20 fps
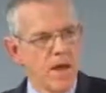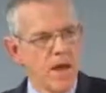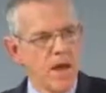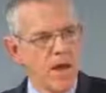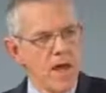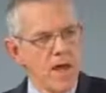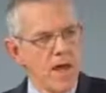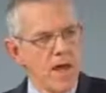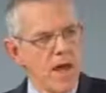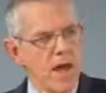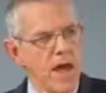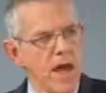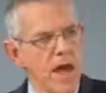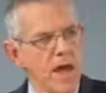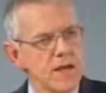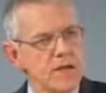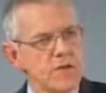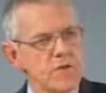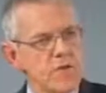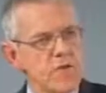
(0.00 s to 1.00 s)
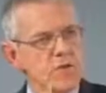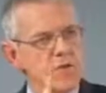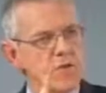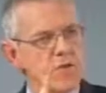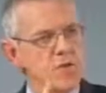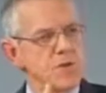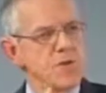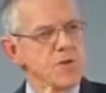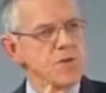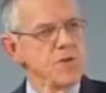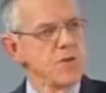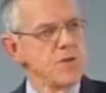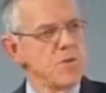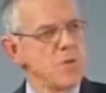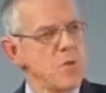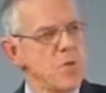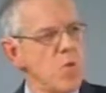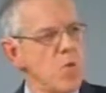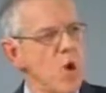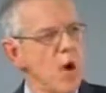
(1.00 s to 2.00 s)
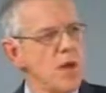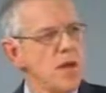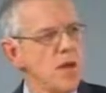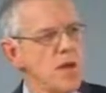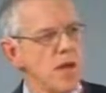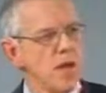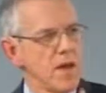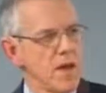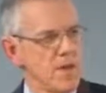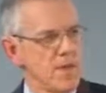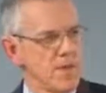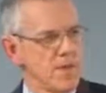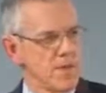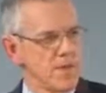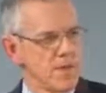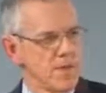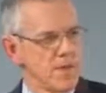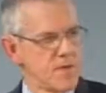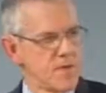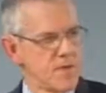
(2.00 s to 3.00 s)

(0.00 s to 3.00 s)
And I ask you to show me one case